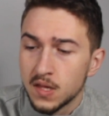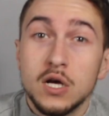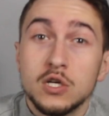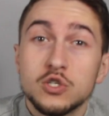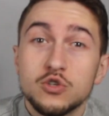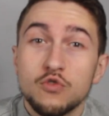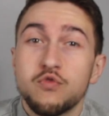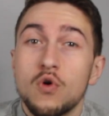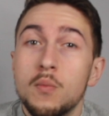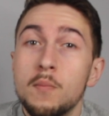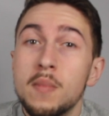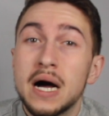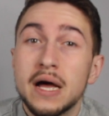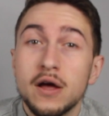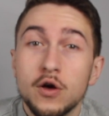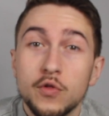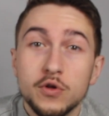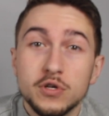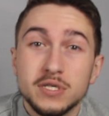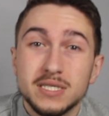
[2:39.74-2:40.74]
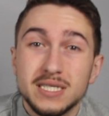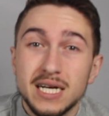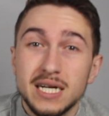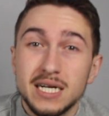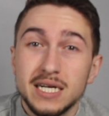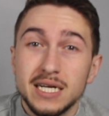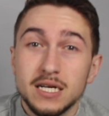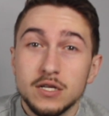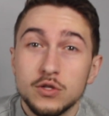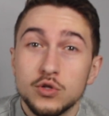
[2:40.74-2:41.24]
So from my
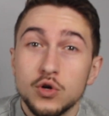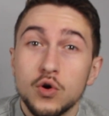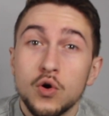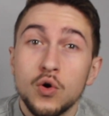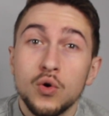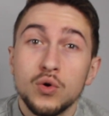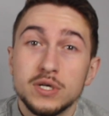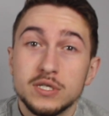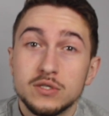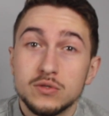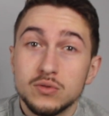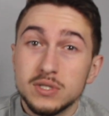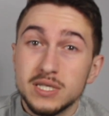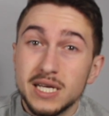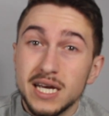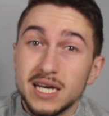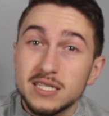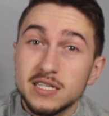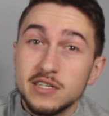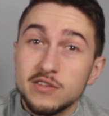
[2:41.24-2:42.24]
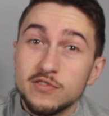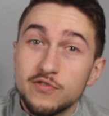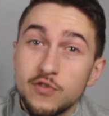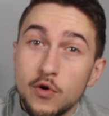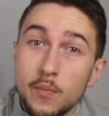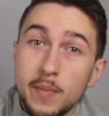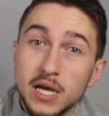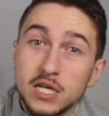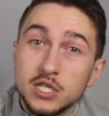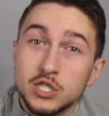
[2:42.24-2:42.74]
understanding, the goal is to take the
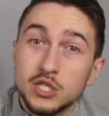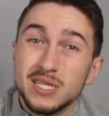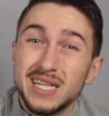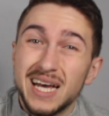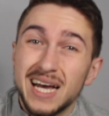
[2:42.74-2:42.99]
information